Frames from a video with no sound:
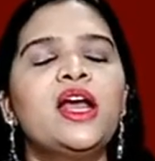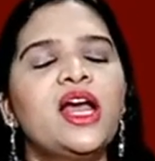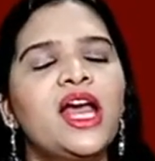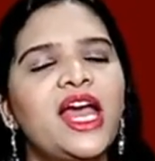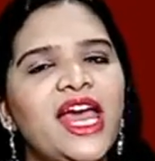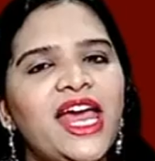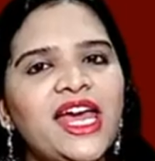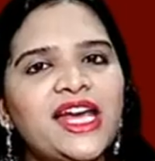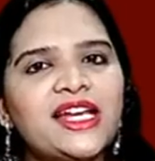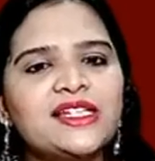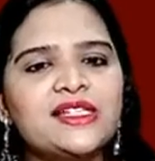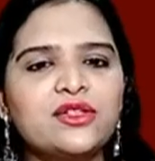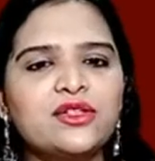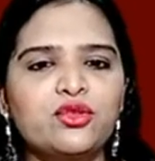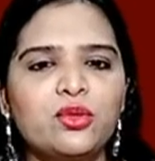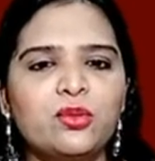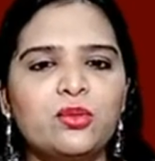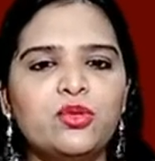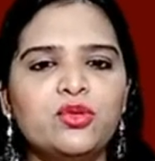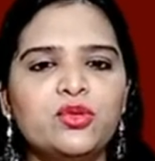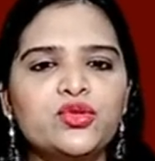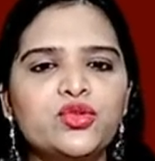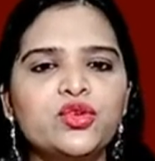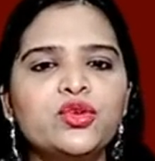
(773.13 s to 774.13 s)
X
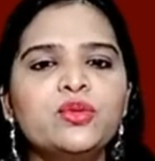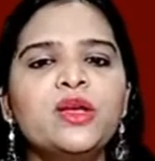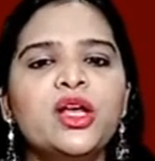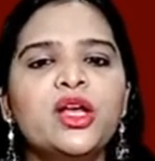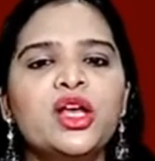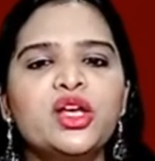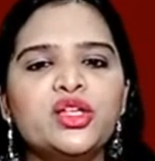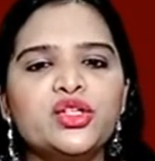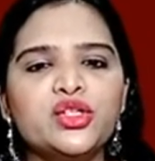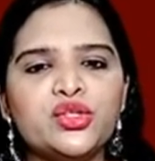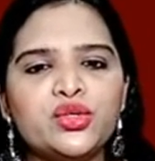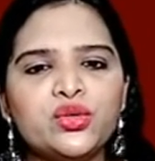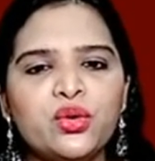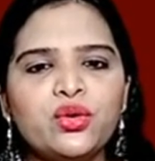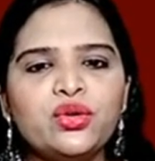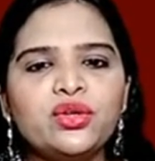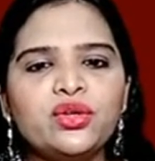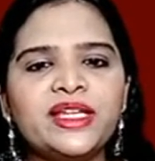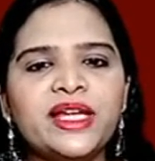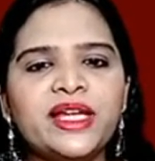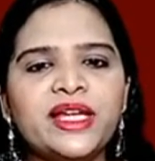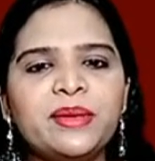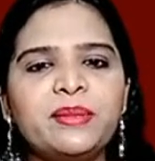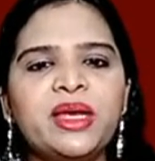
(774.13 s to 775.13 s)
chromosome, so
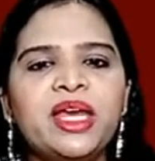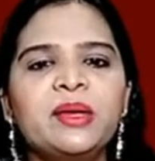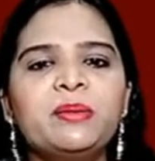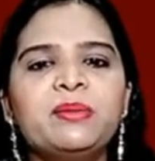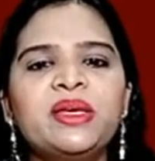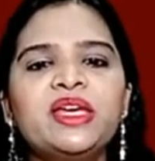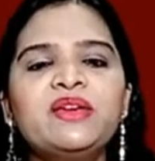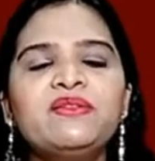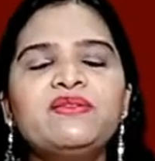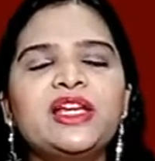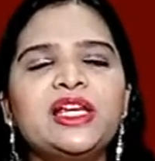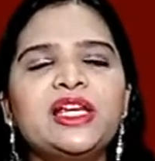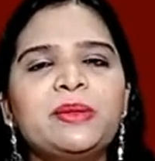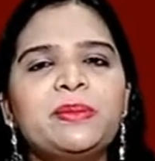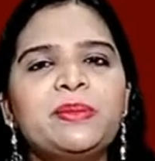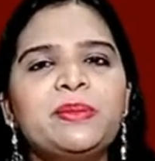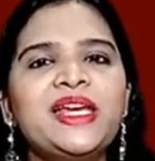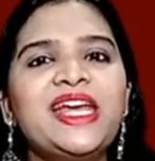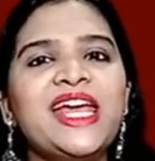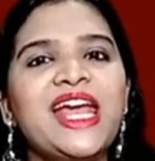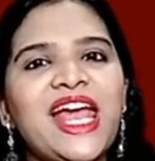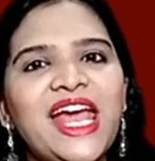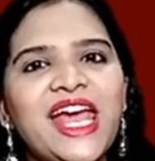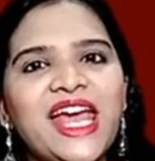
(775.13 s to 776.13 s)
the baby will
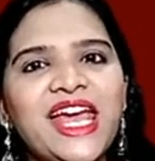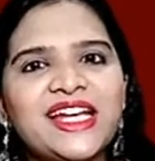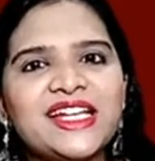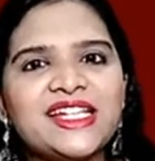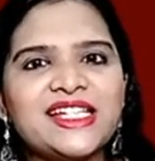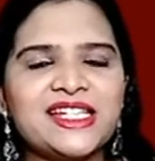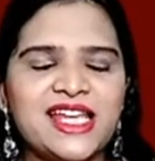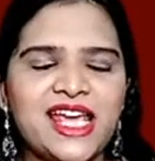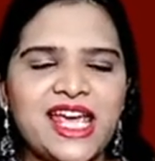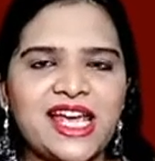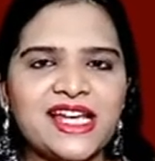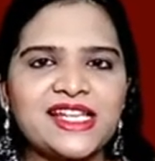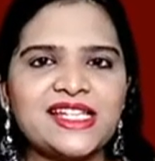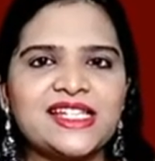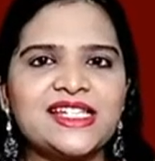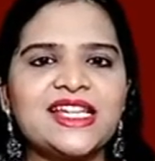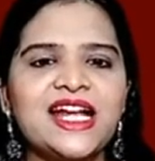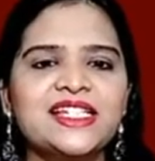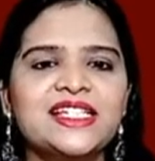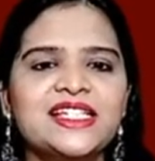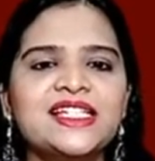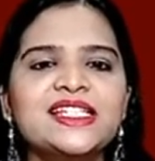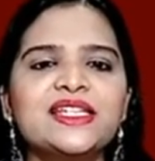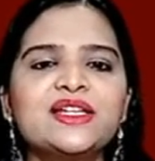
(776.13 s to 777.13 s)
be XX,
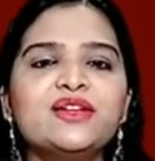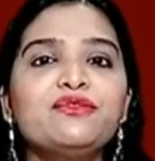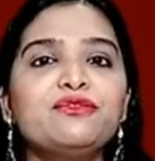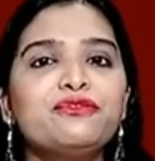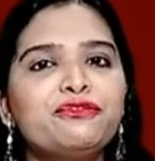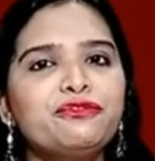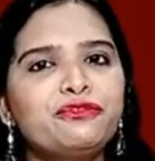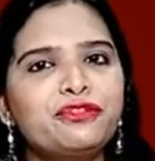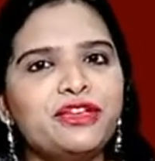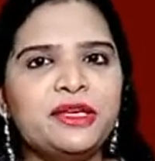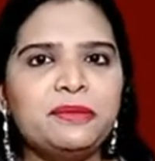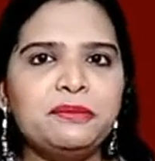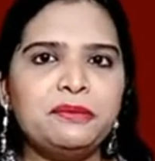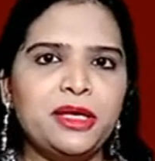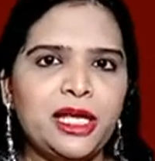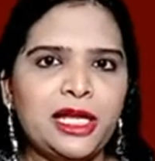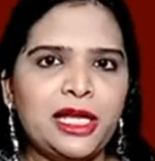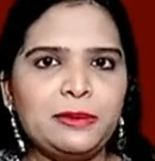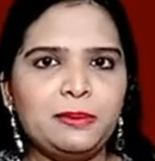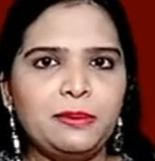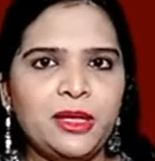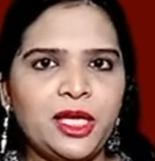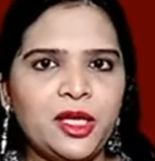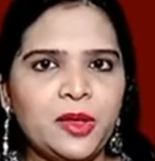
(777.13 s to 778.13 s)
that is a female
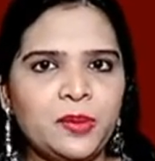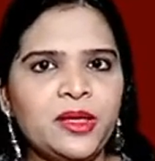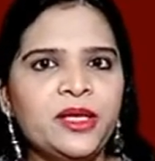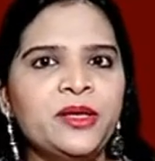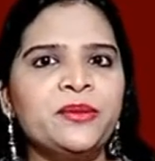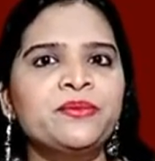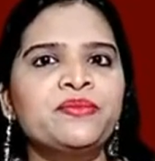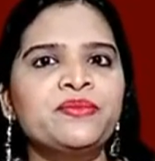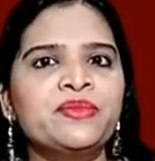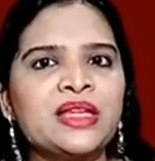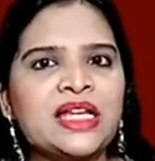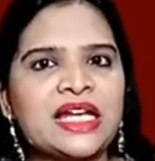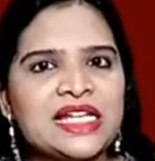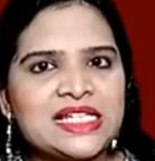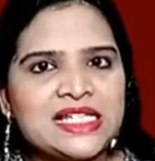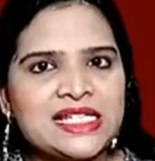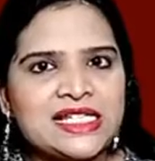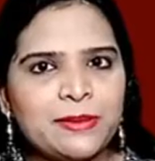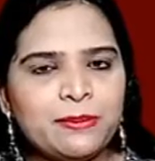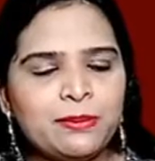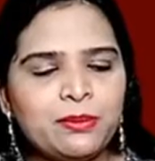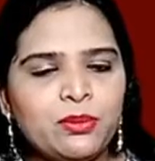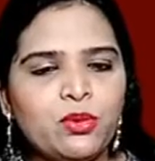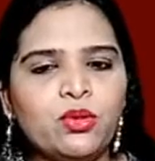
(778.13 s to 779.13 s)
baby.
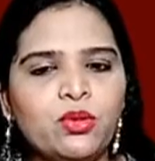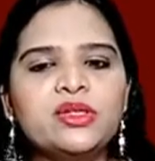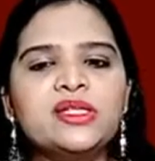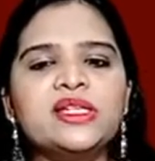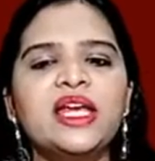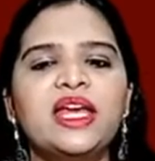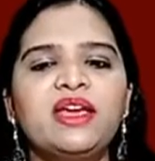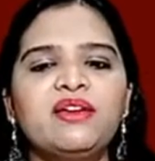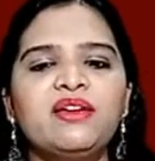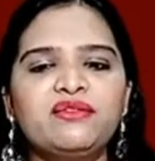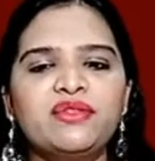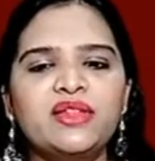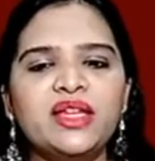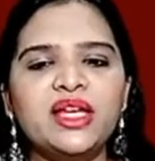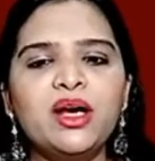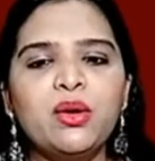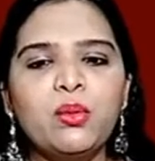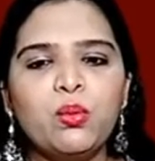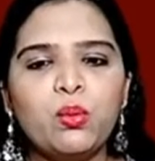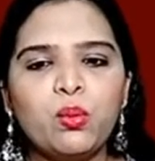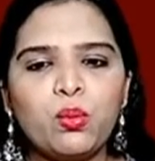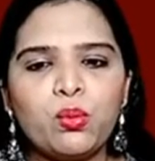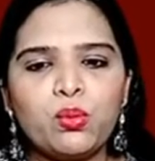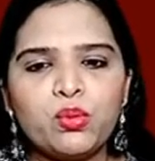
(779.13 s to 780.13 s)
Suppose if the
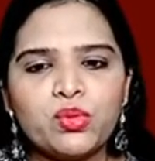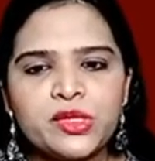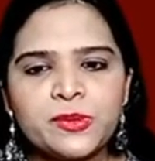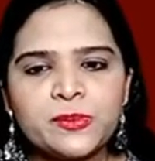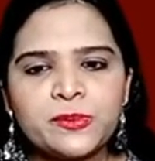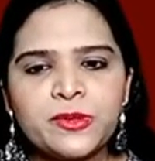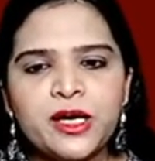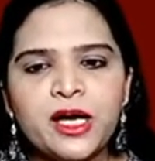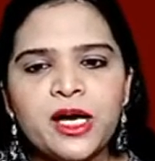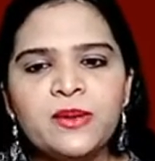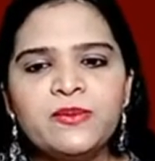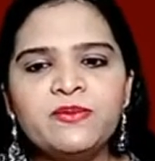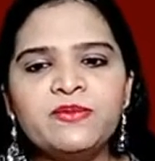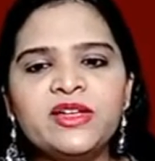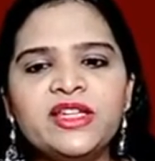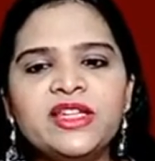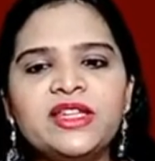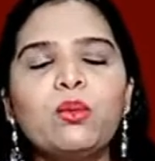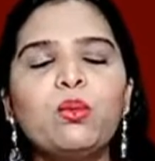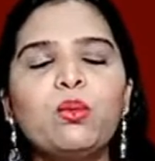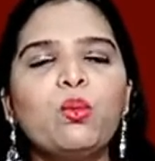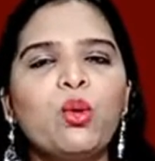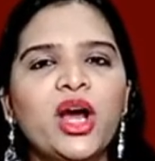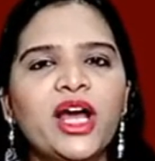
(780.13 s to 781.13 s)
sperm with the
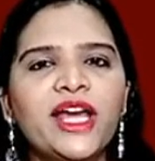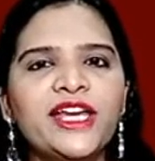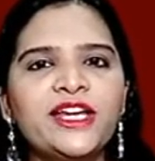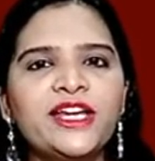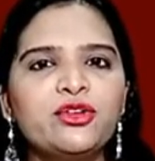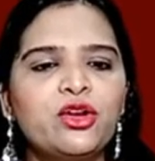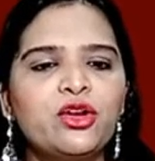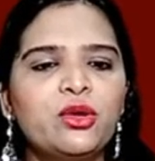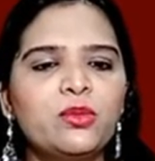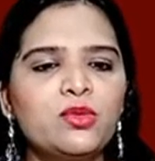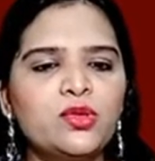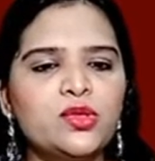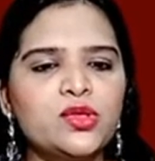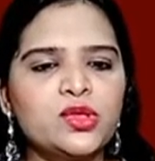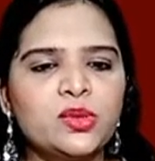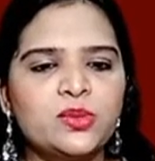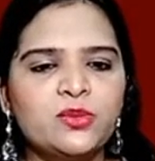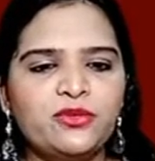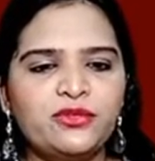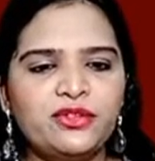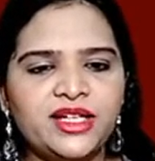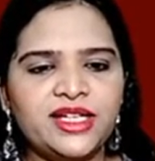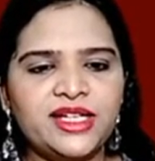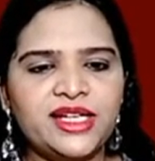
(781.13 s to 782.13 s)
Y chromosome
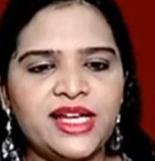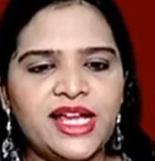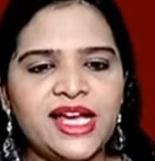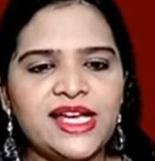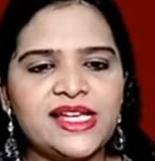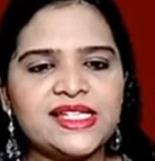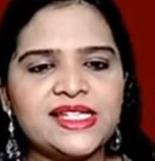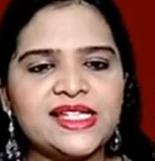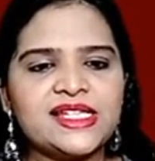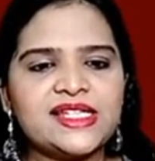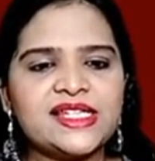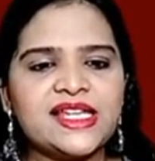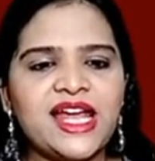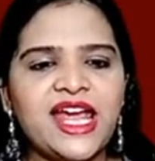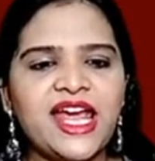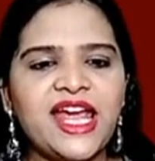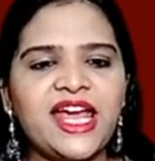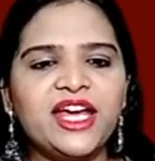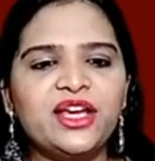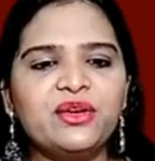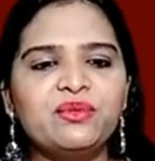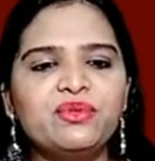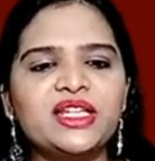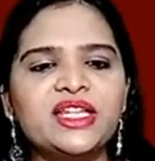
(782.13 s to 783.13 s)
fertilizes the
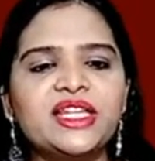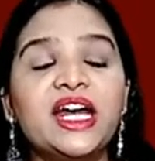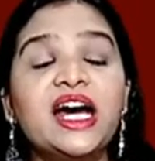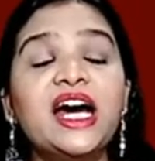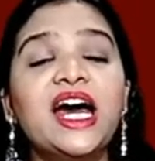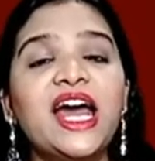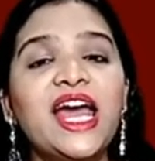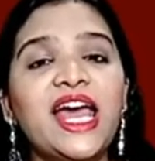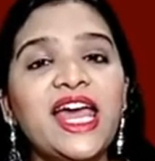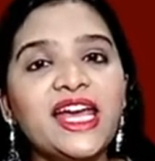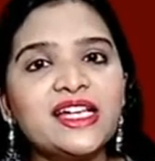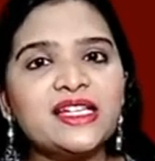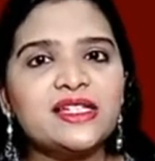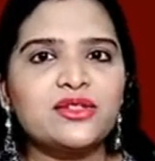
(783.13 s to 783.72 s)
egg with the X